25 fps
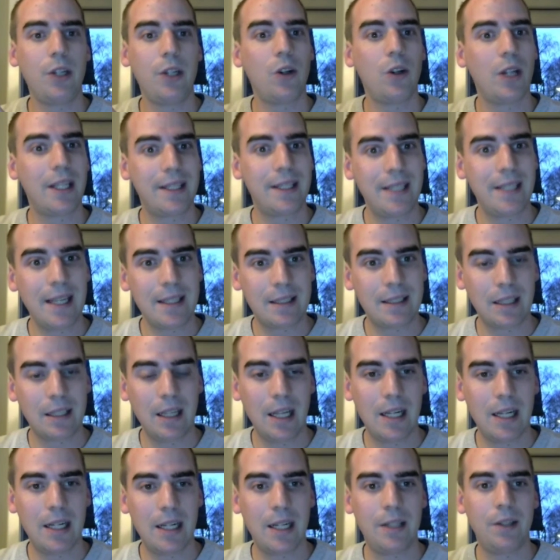Nikola
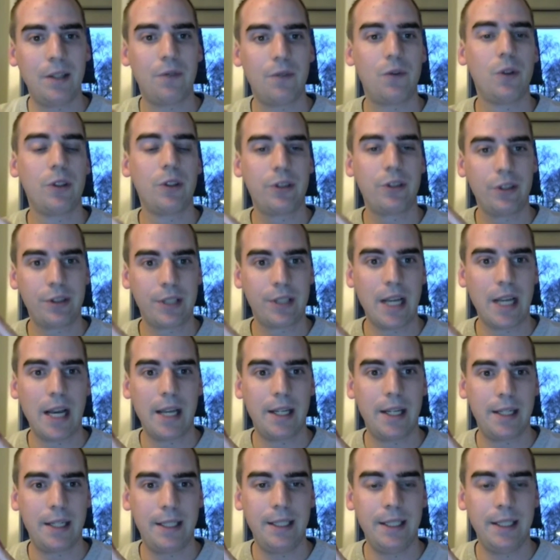Tesla and the Real
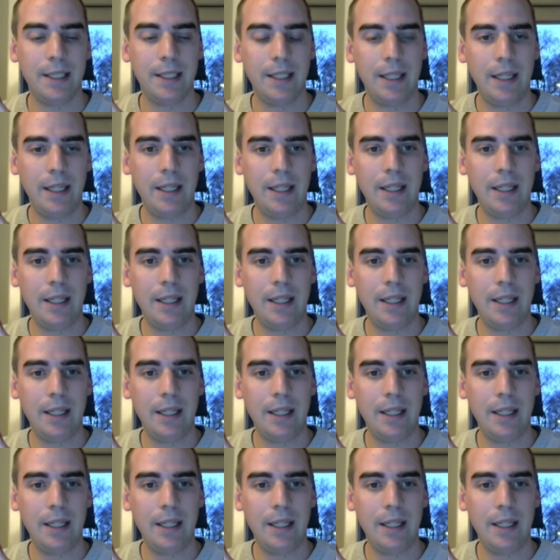Society